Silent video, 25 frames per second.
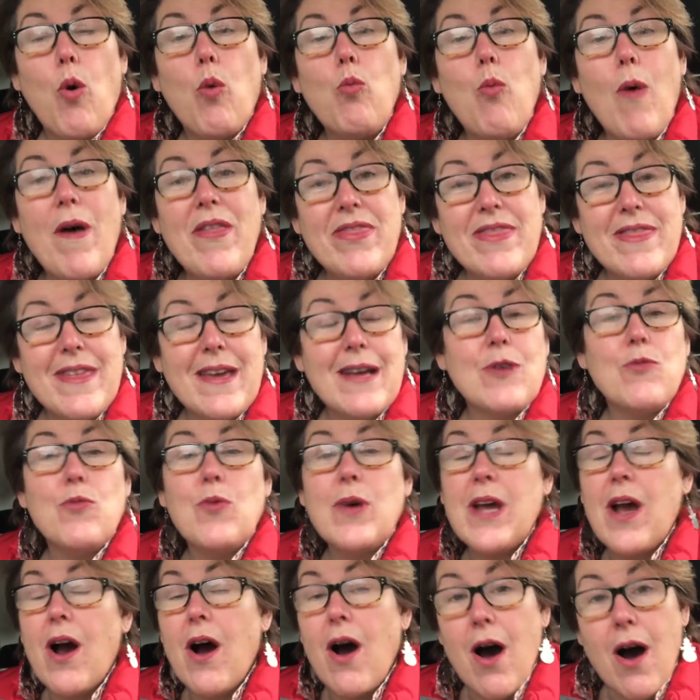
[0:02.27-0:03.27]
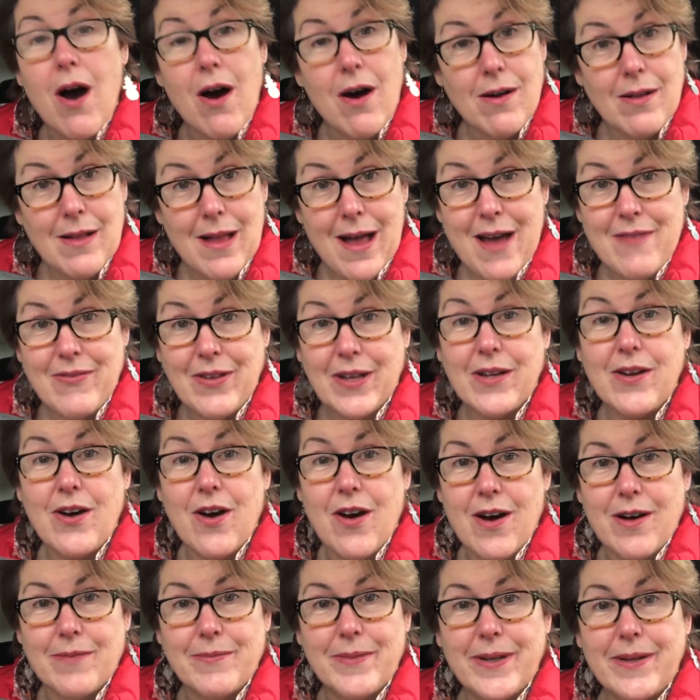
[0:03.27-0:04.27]
Well, one thing we all have in
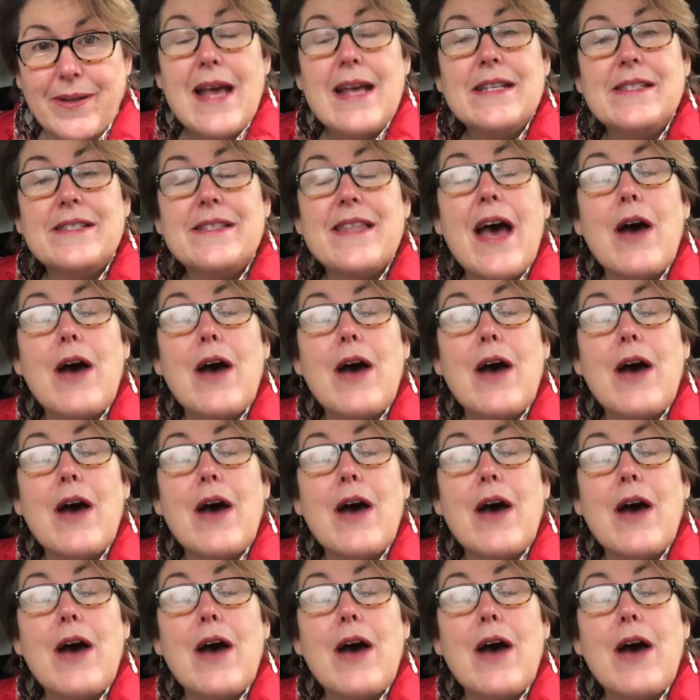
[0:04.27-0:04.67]
common is